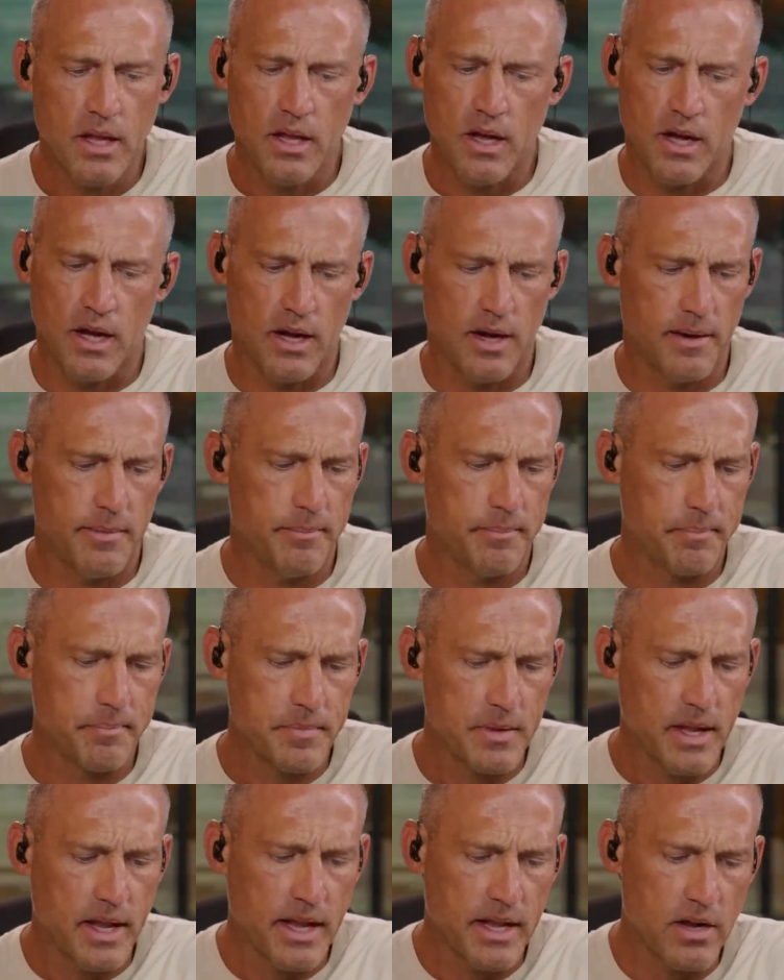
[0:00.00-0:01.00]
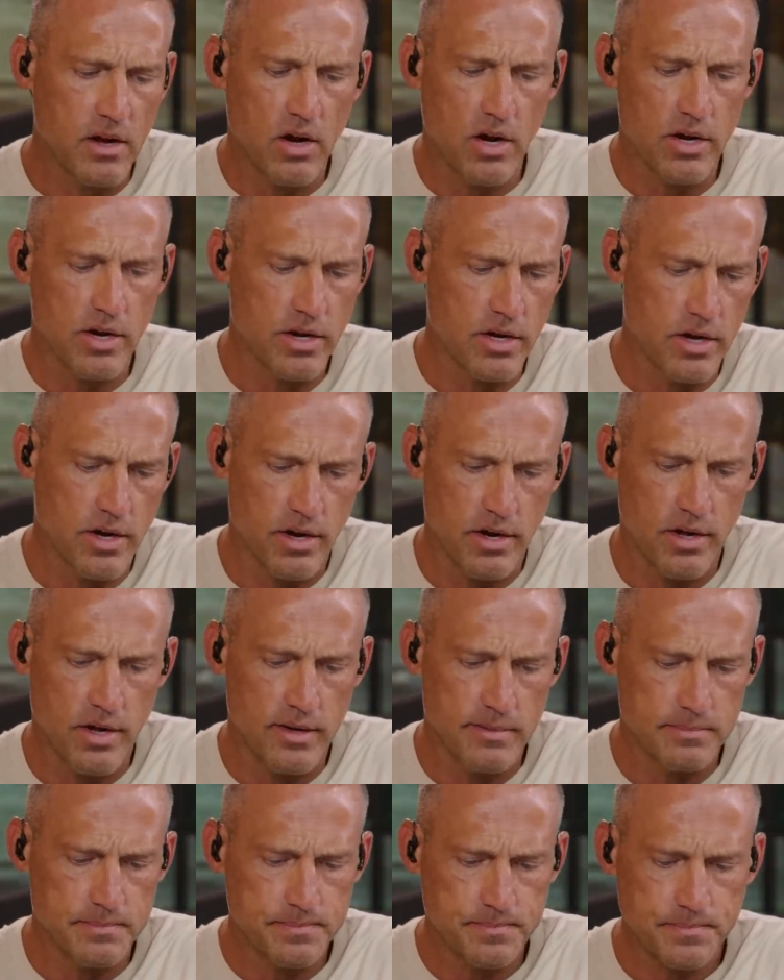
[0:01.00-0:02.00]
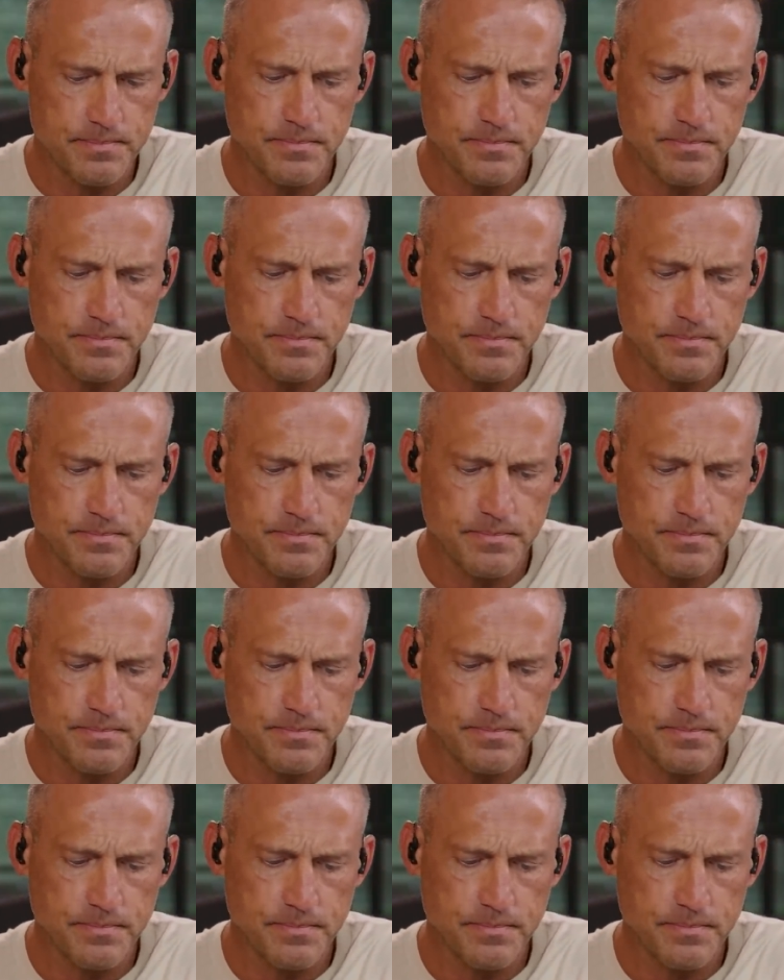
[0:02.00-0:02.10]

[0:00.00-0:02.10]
um, and on and on and on.